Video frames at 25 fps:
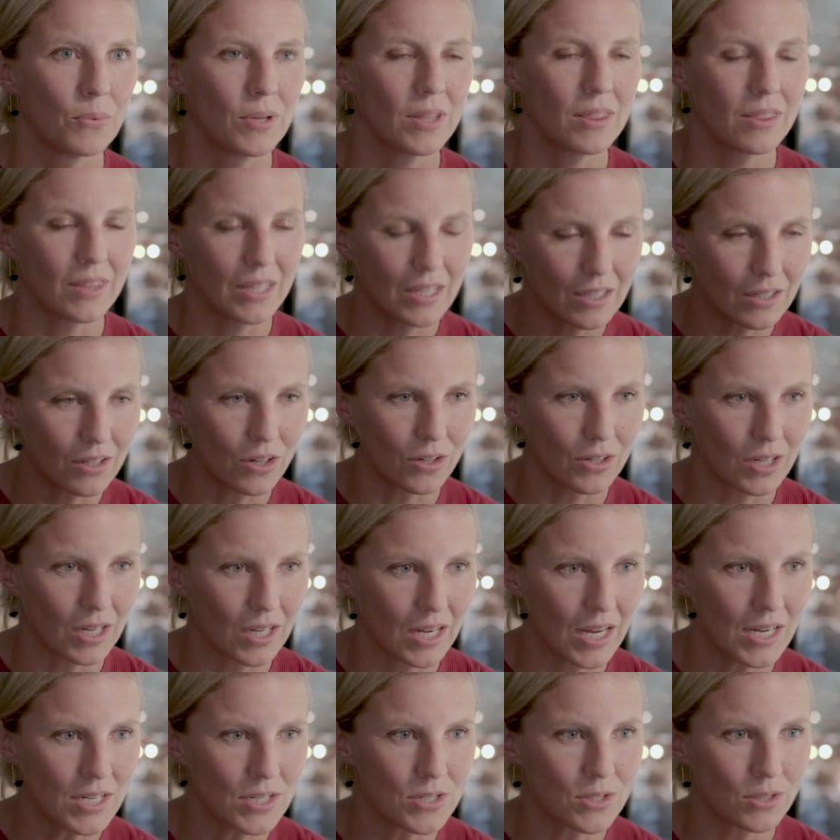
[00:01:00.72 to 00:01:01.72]
We think our
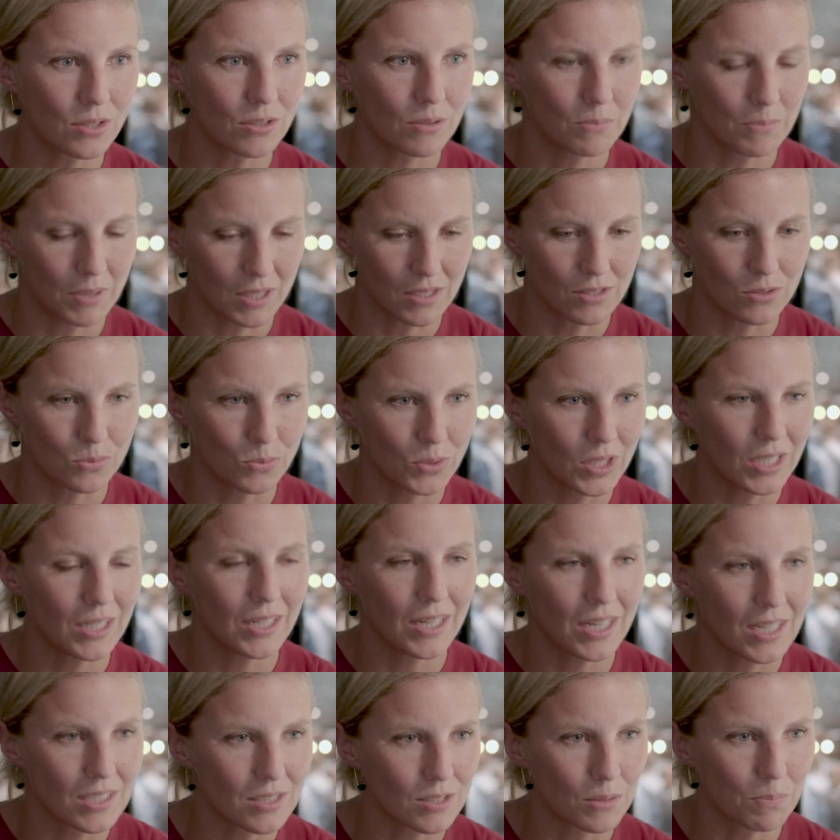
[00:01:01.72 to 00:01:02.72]
electrical bus
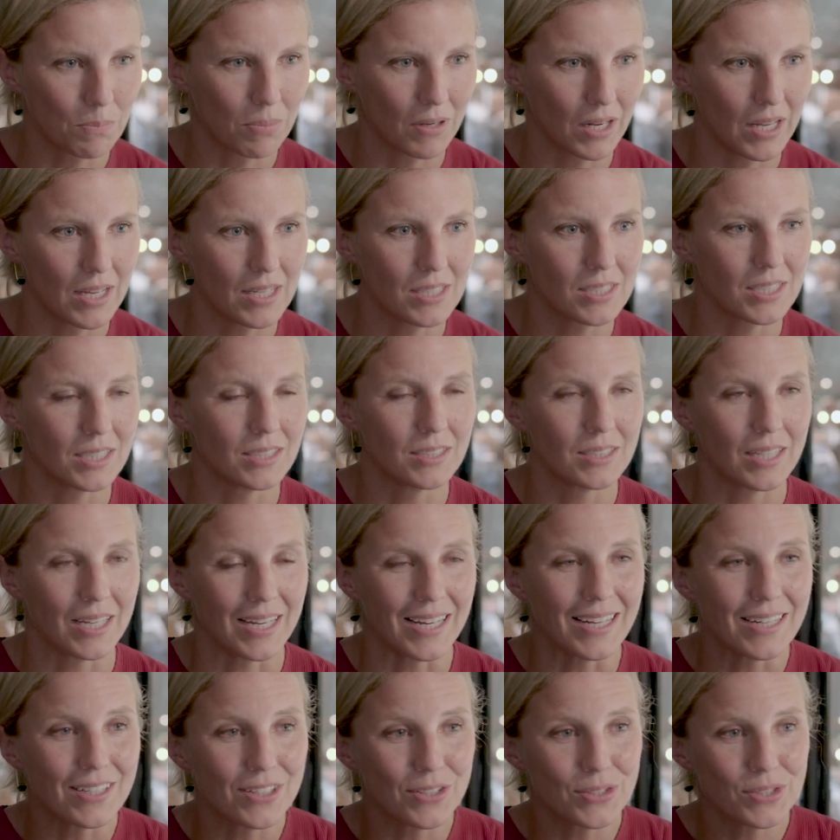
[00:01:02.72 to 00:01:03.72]
really has a place in the
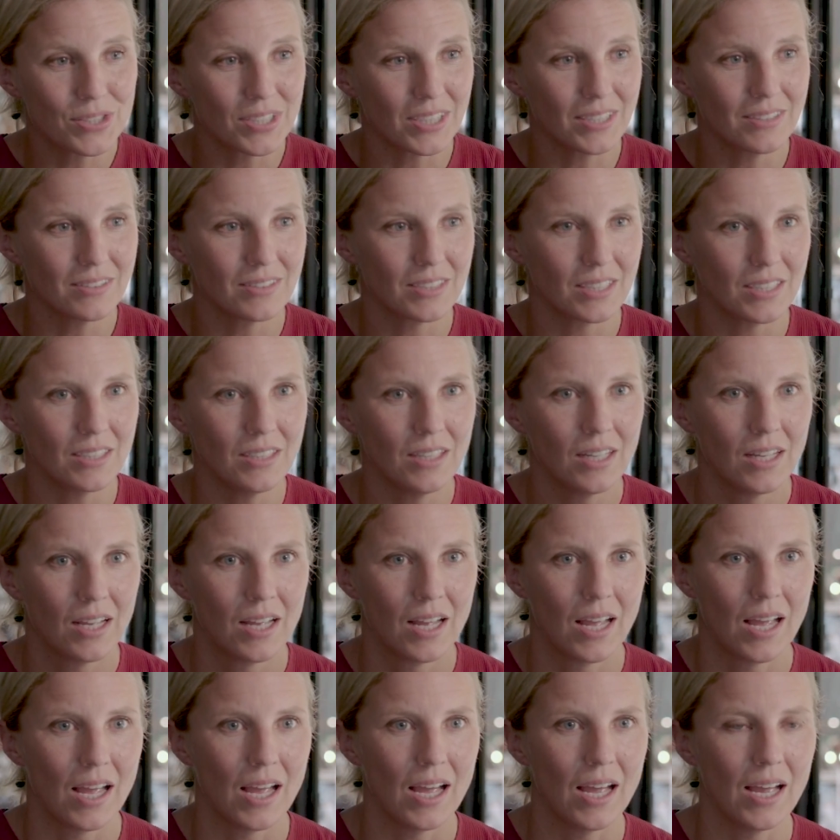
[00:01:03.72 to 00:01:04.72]
inner city
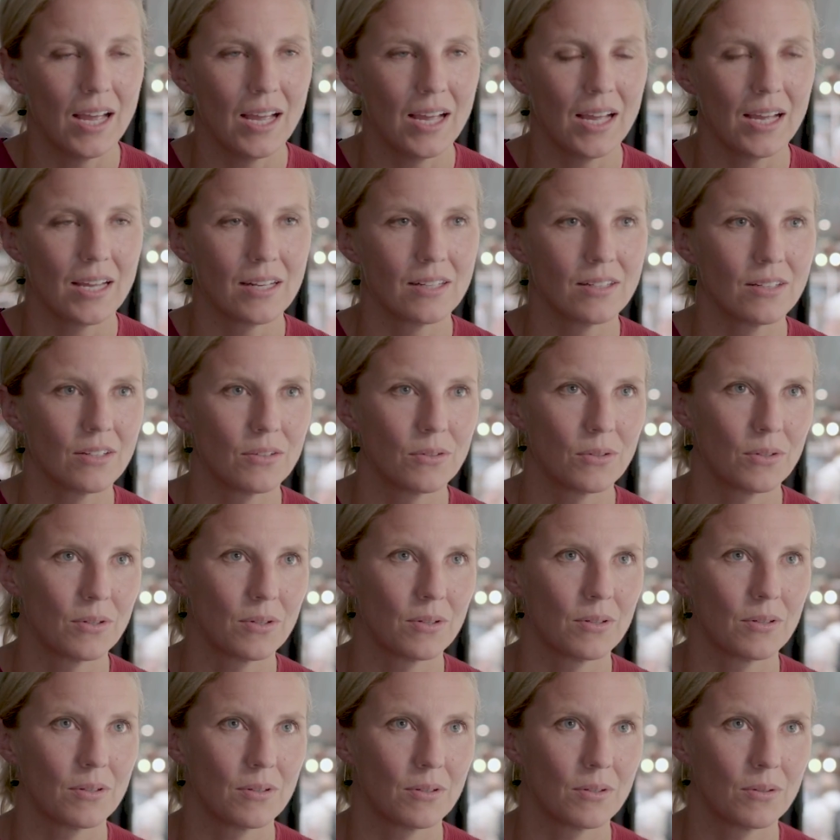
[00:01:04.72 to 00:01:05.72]
and
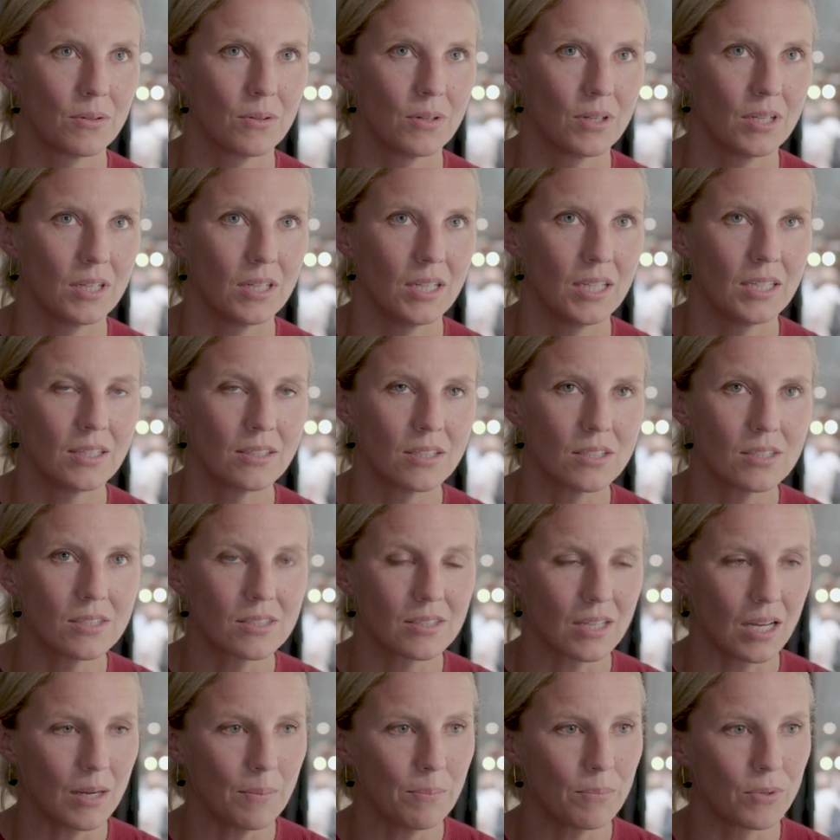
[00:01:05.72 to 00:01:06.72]
in the
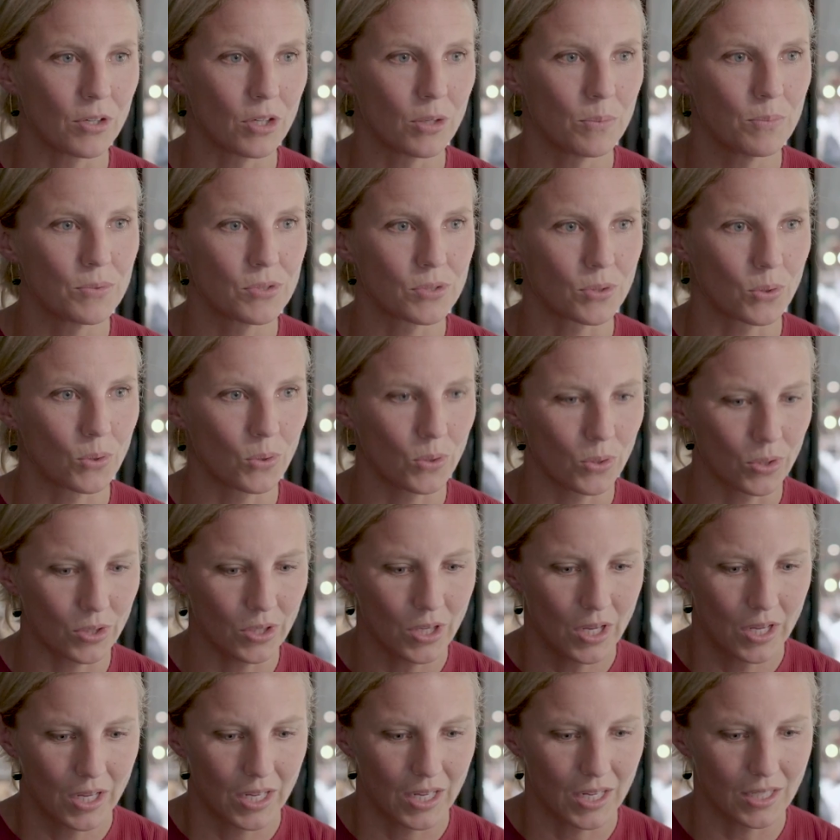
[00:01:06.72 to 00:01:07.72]
suburbs, or
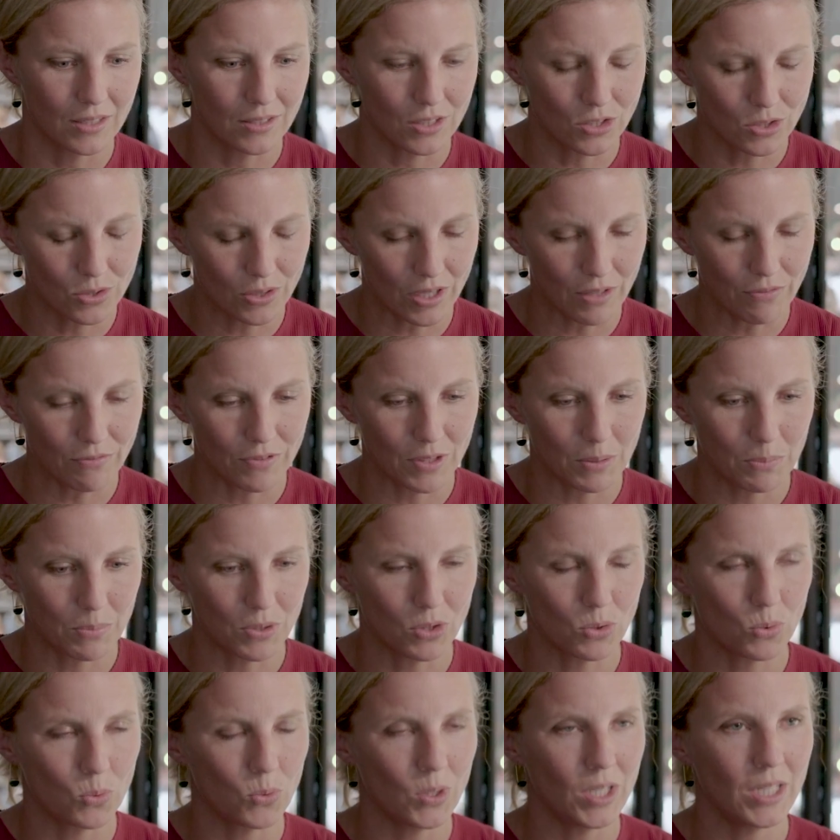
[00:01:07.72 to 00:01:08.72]
in the traffic
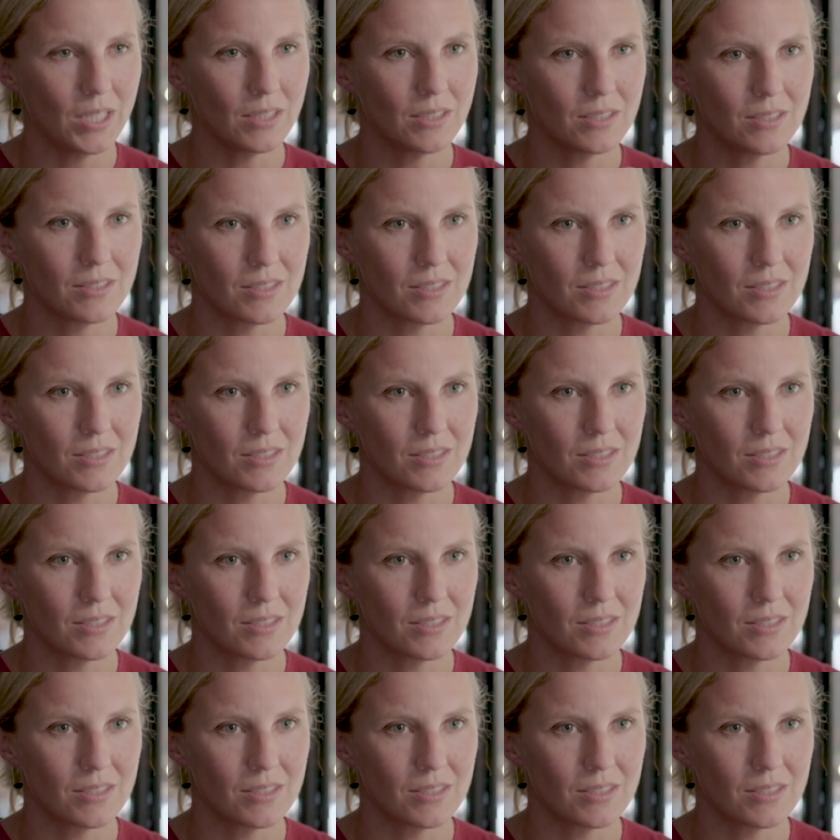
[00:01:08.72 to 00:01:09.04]
between